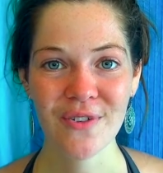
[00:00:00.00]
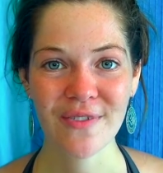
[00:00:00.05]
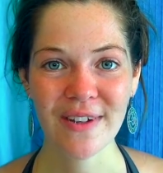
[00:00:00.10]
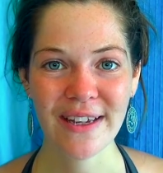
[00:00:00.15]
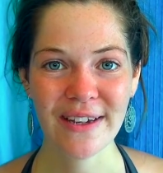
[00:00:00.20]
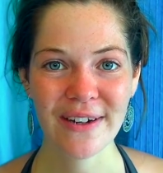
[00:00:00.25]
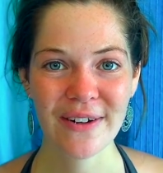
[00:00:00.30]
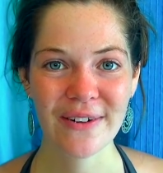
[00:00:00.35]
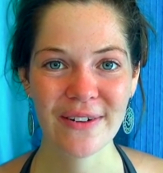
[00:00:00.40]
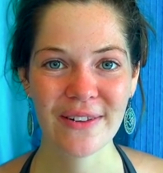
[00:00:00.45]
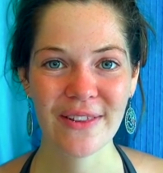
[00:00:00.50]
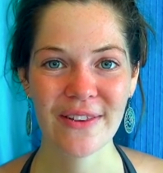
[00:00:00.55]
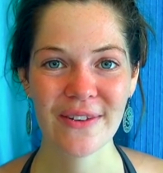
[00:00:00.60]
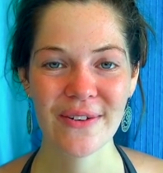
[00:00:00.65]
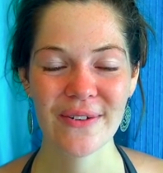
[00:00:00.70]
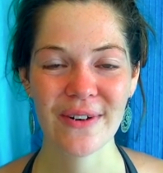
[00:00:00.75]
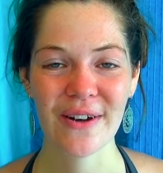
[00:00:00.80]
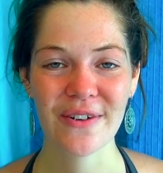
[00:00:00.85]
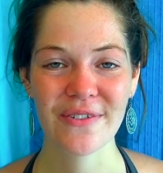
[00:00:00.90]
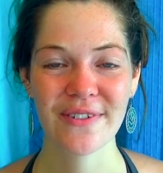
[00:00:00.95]
we go
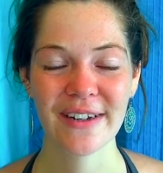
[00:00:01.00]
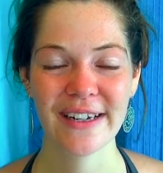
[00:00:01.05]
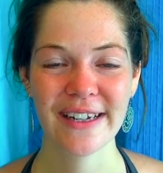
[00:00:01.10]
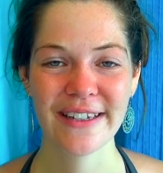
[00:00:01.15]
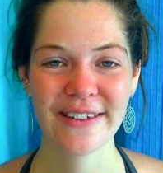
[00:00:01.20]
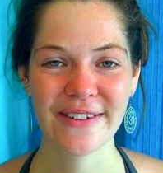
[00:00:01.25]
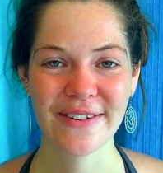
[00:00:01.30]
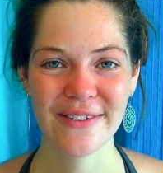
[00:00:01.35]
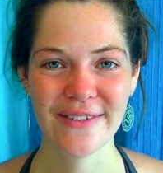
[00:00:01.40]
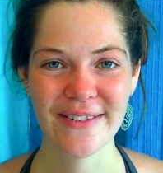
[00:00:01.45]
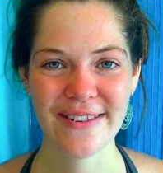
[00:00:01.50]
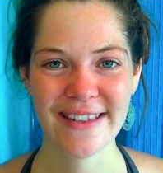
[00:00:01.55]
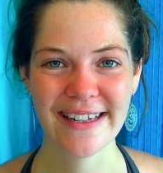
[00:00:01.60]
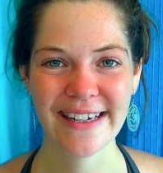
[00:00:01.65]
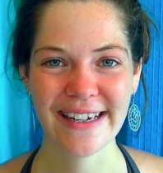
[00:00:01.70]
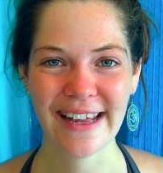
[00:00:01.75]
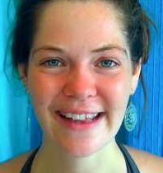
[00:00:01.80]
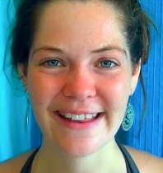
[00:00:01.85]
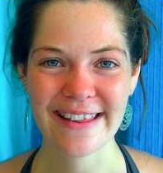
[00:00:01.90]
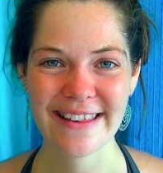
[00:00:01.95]
to a really juicy
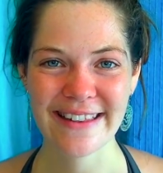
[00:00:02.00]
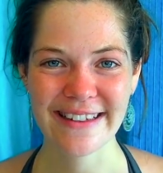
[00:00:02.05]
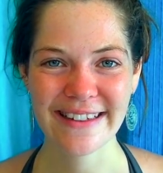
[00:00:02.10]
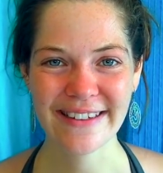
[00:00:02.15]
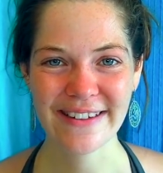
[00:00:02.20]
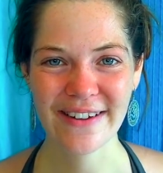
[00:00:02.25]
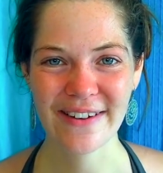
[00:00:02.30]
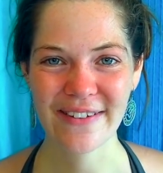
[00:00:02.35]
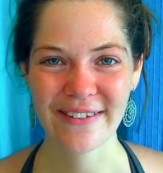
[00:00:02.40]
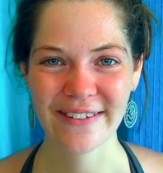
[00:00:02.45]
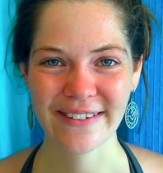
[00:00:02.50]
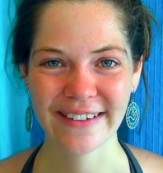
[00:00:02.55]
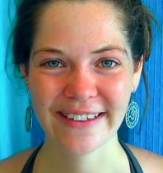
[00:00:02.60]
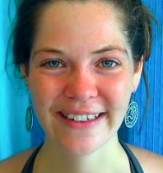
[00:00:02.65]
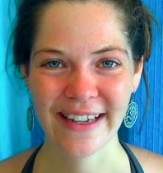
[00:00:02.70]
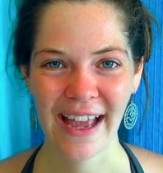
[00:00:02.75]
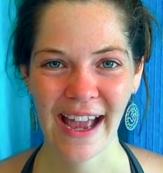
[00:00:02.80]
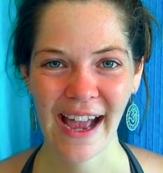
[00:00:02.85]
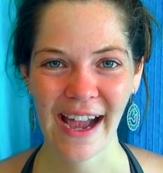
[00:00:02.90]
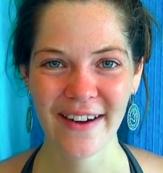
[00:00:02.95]
lesson
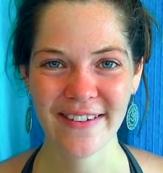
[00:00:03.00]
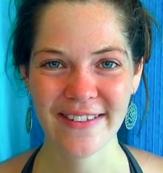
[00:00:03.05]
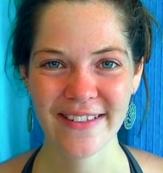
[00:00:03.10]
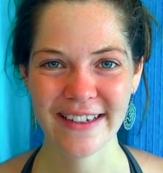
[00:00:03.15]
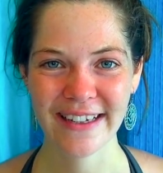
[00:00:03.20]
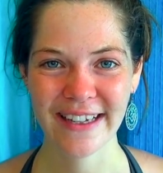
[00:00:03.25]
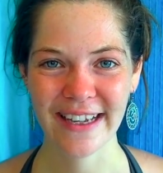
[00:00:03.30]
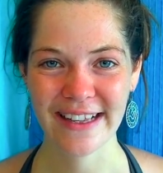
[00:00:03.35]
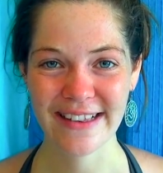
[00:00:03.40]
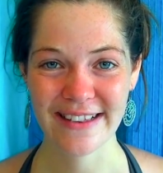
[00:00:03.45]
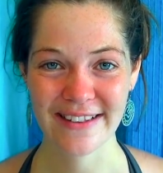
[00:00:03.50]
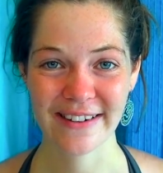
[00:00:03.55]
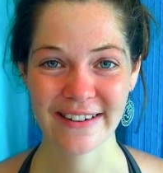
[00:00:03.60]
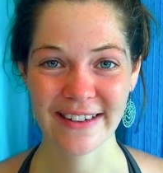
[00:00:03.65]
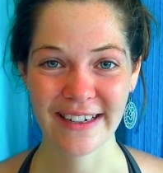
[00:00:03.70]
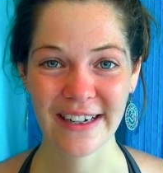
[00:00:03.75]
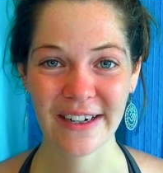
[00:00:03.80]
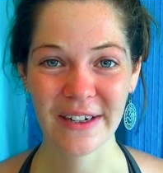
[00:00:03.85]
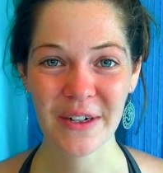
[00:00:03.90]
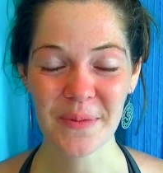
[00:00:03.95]
on how to kickstart
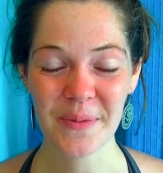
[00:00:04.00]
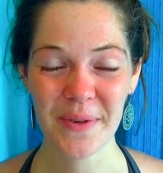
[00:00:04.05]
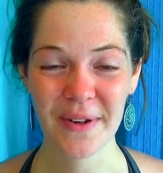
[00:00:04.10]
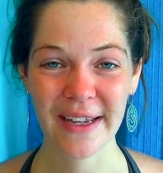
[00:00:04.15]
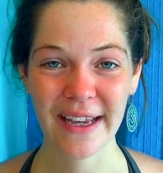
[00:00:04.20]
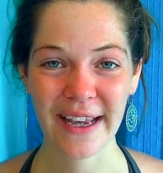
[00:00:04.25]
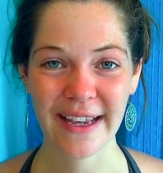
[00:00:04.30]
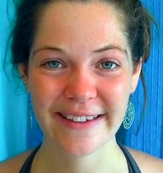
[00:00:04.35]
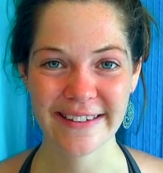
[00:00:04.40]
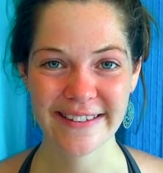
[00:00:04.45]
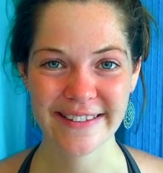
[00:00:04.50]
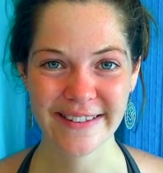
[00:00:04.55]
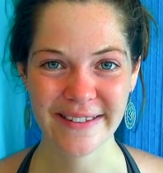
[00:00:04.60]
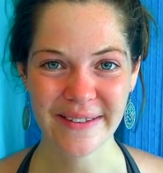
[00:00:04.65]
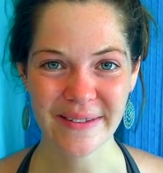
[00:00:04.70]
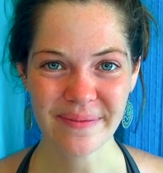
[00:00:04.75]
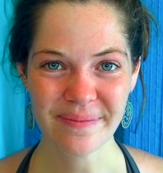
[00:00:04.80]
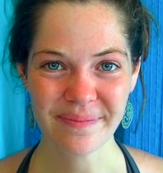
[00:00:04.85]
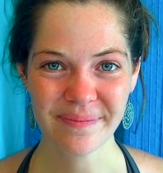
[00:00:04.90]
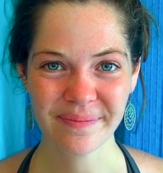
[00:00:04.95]
clear
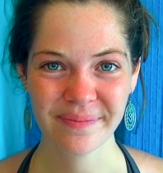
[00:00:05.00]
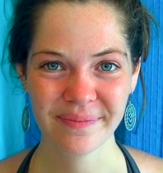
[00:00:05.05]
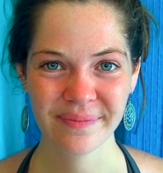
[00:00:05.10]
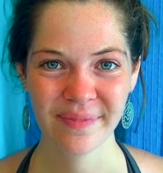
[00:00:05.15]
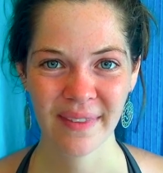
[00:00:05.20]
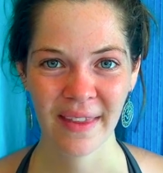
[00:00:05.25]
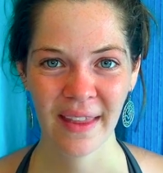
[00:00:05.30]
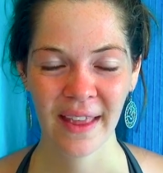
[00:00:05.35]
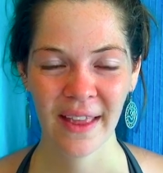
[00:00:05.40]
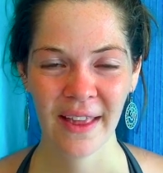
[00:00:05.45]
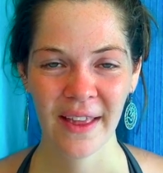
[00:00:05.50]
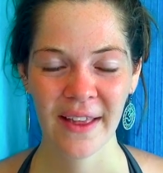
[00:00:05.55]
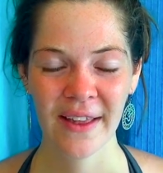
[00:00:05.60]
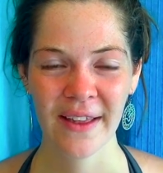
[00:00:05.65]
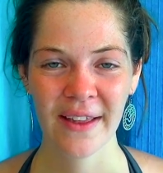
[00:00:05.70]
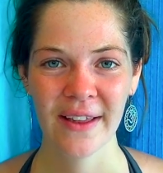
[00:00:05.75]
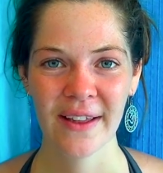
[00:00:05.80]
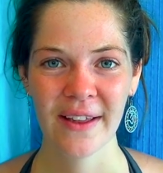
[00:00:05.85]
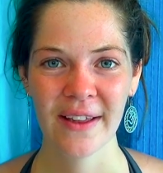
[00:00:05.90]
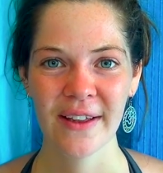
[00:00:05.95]
communication,
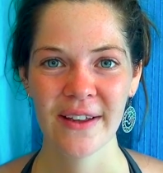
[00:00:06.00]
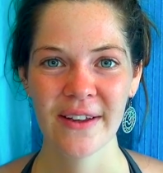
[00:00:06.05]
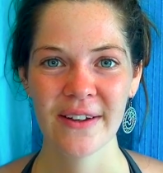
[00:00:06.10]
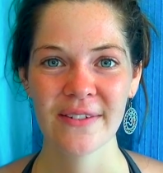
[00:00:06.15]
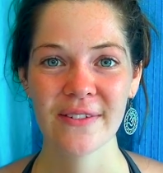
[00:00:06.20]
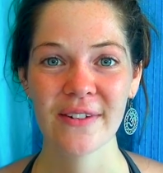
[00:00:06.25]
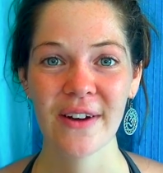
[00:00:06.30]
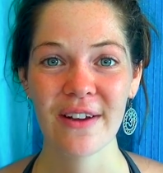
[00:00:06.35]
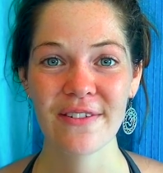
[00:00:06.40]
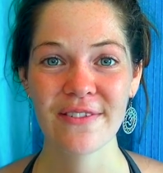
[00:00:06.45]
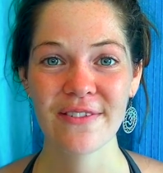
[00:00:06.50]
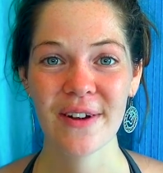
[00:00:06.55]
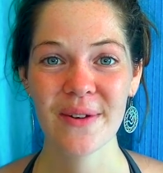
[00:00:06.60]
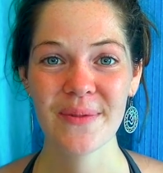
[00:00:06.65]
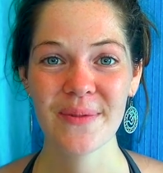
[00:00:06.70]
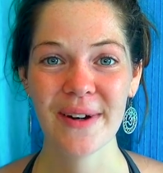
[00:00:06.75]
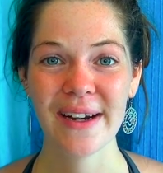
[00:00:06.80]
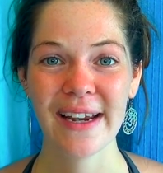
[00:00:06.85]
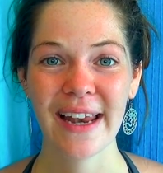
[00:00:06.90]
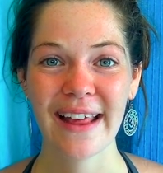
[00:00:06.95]
we'll have one
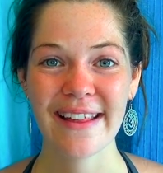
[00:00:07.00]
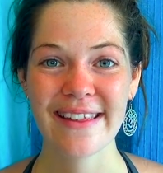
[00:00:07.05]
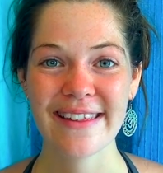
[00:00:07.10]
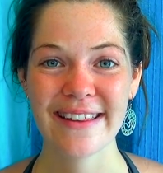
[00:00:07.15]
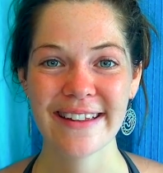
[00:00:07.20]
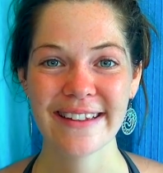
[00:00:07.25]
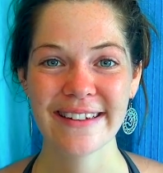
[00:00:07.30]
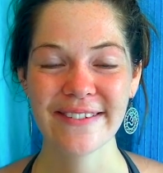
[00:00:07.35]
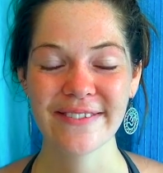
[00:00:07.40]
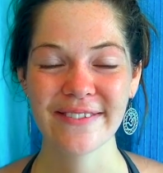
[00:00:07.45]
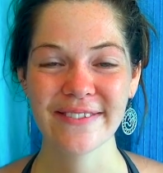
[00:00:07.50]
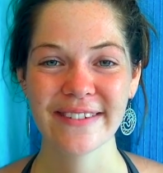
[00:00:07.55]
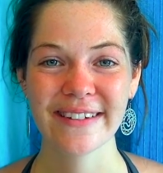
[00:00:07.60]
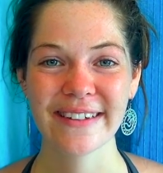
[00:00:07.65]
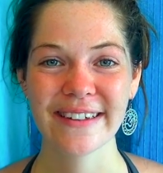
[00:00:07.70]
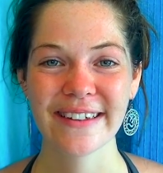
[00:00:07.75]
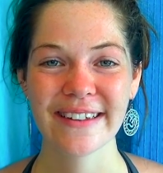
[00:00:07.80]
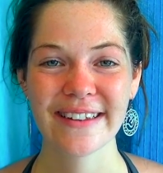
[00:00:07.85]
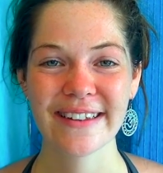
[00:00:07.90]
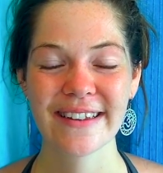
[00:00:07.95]
more lesson
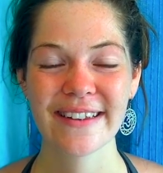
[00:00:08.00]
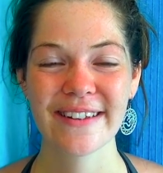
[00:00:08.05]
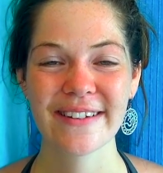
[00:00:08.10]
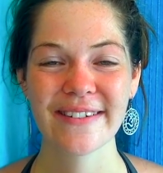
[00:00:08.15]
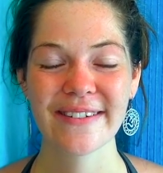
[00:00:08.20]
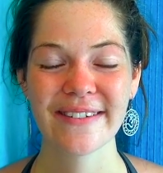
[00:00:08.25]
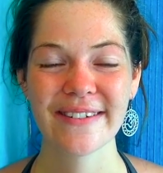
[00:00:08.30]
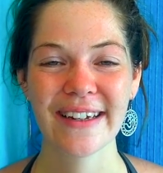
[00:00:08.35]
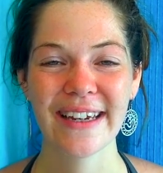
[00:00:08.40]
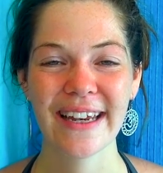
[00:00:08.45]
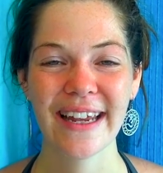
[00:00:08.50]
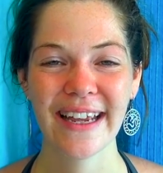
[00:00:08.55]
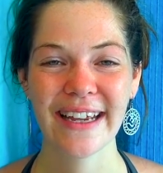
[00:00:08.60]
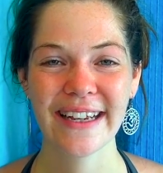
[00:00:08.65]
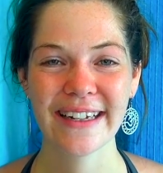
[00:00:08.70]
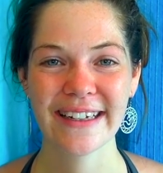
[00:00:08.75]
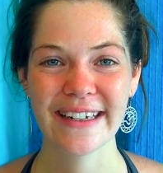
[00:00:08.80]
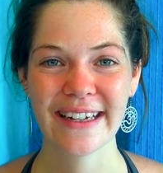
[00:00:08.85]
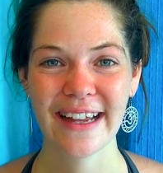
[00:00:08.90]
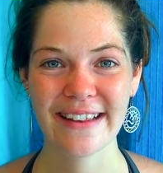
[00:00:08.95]
to
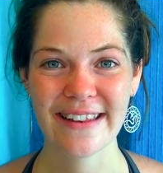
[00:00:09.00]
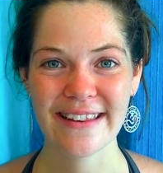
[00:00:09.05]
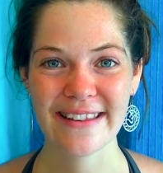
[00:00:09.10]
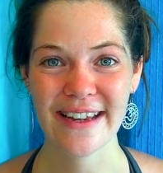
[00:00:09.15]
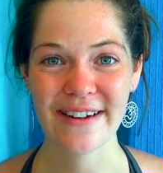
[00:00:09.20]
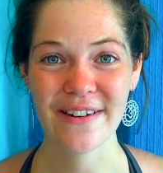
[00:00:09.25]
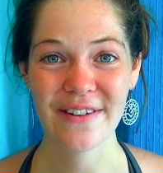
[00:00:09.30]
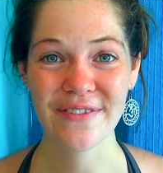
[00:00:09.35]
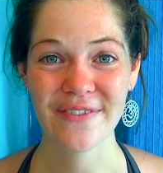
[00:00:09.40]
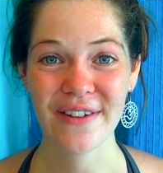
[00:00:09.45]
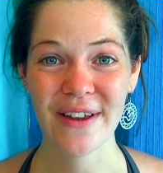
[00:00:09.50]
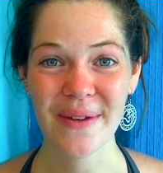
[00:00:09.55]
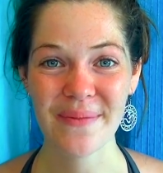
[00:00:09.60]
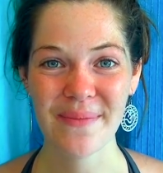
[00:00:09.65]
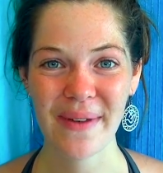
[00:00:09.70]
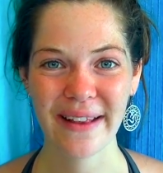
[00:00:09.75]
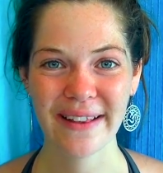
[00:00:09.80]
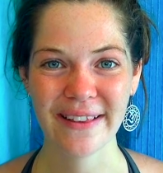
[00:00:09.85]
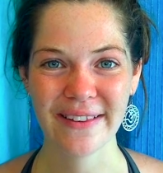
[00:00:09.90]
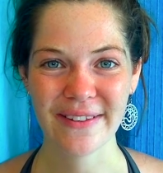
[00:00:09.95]
lay the necessary
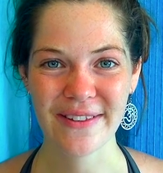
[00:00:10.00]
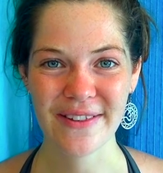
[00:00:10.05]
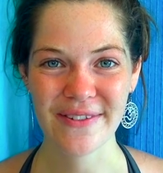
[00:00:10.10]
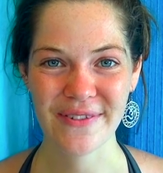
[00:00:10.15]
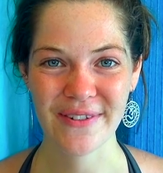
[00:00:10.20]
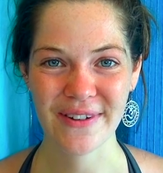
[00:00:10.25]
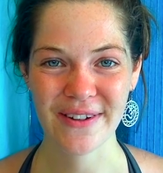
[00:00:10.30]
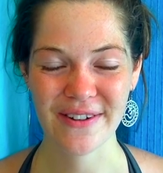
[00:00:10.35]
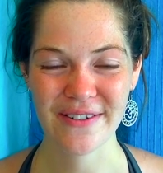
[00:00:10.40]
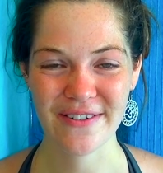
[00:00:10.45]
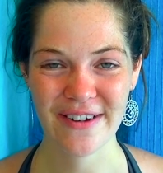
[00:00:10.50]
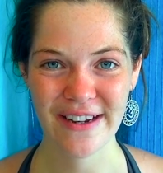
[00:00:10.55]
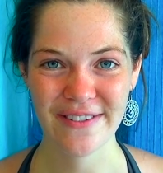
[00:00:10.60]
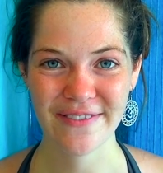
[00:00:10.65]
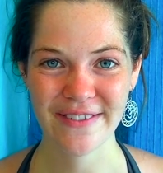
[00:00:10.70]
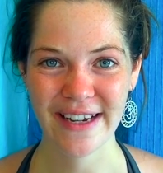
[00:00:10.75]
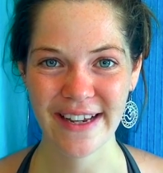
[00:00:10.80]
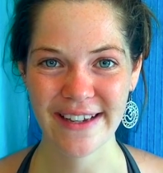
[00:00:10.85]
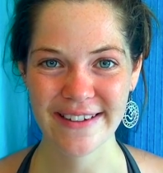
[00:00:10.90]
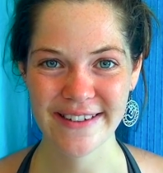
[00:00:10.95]
fundamentals for great
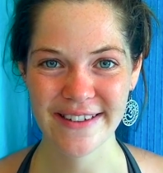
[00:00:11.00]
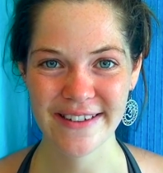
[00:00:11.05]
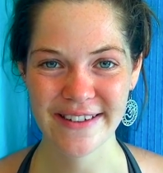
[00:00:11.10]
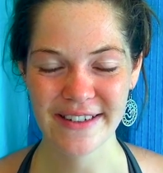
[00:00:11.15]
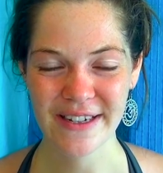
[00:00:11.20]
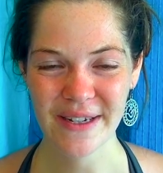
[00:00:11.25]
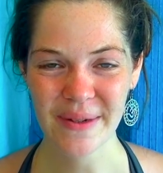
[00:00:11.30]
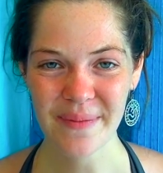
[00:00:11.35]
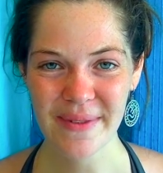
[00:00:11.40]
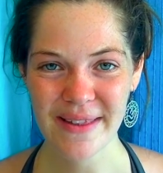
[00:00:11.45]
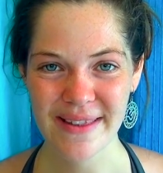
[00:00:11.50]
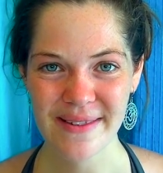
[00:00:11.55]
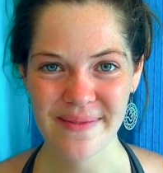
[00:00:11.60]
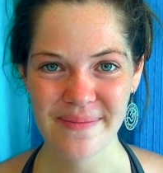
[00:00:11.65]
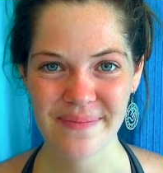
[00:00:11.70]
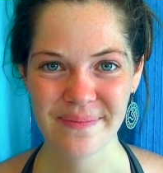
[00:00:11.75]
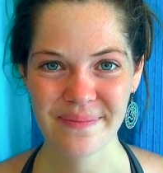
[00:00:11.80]
relationships.